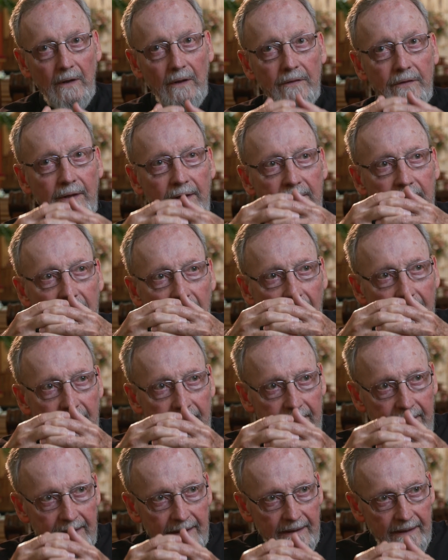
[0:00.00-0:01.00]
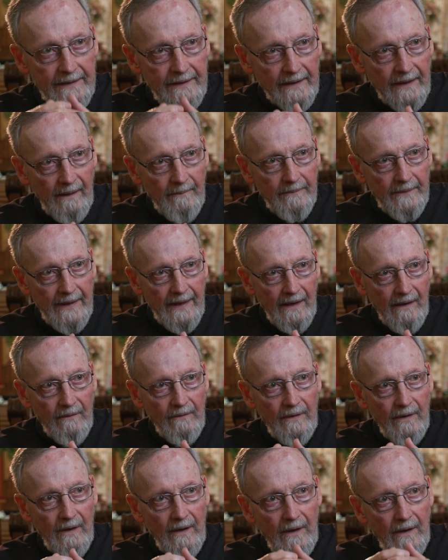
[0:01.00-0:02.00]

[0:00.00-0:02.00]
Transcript: that kind of needed to come down,